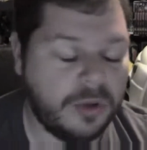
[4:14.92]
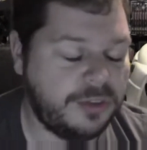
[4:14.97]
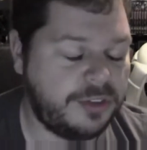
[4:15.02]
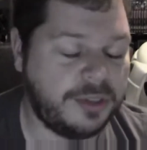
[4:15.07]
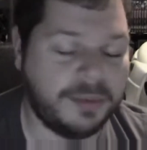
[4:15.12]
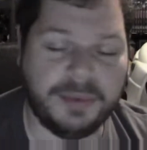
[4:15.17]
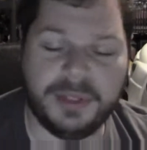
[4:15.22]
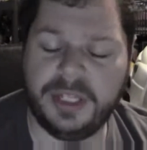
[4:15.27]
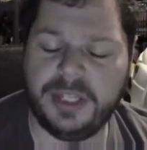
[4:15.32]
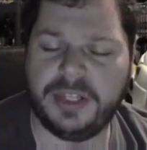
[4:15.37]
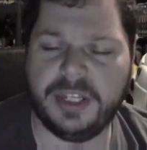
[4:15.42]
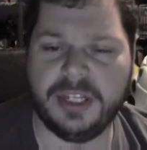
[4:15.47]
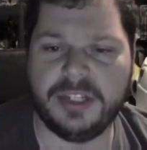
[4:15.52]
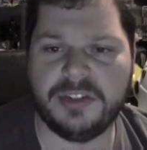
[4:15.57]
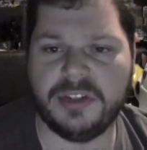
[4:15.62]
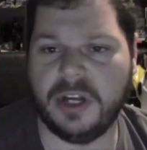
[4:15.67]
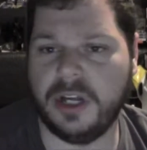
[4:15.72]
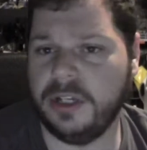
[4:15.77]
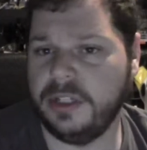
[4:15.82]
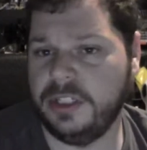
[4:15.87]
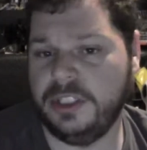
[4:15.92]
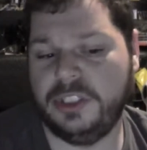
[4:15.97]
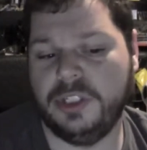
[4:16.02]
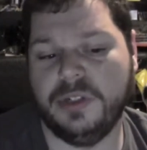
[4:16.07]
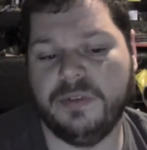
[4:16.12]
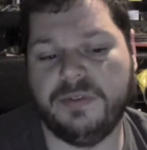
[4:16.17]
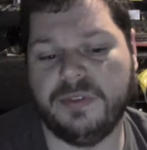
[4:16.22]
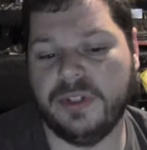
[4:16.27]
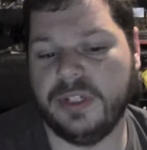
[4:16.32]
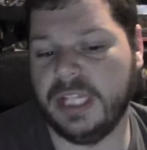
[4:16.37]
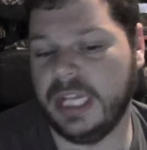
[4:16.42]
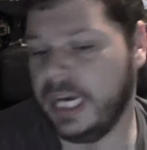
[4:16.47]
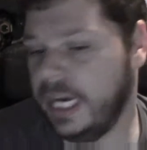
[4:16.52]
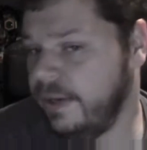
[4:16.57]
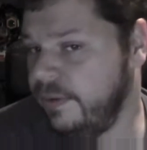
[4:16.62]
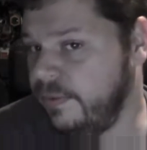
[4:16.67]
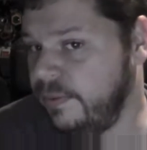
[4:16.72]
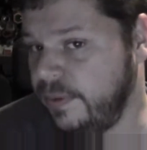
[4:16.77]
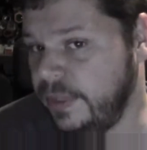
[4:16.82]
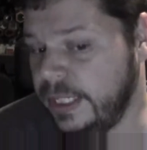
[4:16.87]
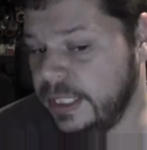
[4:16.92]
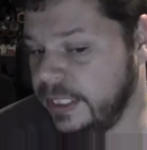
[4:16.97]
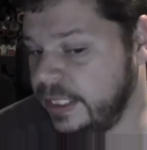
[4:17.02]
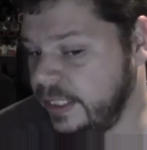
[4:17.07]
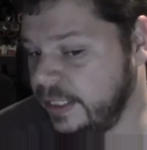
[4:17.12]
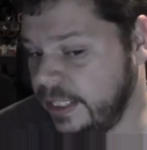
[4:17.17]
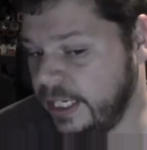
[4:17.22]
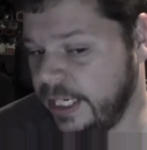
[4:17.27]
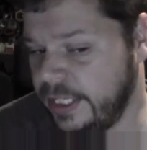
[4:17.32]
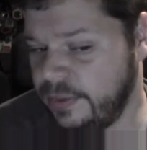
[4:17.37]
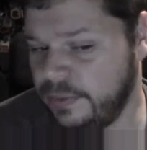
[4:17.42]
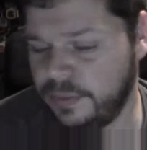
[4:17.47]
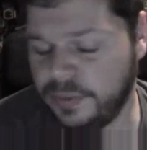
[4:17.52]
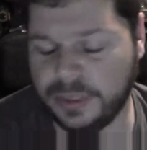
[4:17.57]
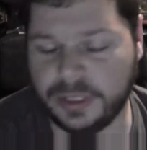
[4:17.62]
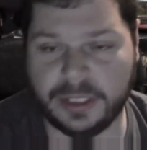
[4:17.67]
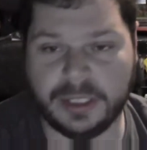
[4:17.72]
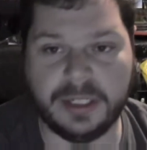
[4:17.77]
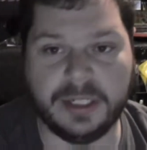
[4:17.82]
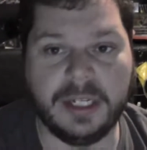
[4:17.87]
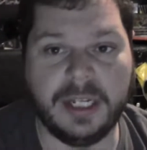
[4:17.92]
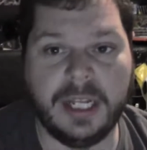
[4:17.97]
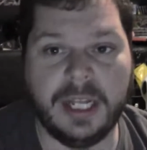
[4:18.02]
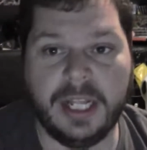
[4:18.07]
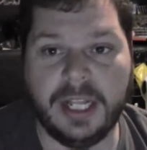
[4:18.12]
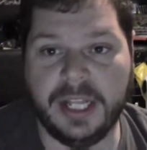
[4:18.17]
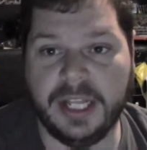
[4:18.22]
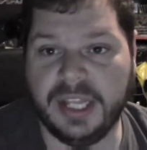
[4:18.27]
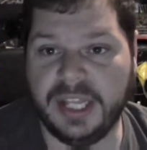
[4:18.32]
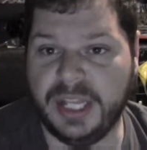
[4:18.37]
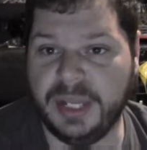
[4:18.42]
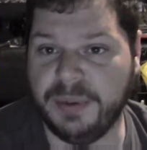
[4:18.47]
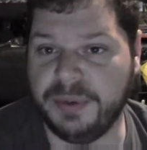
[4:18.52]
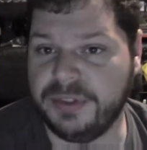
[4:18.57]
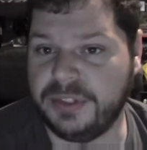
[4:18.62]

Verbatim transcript: some of the things on the show floor that i really liked were there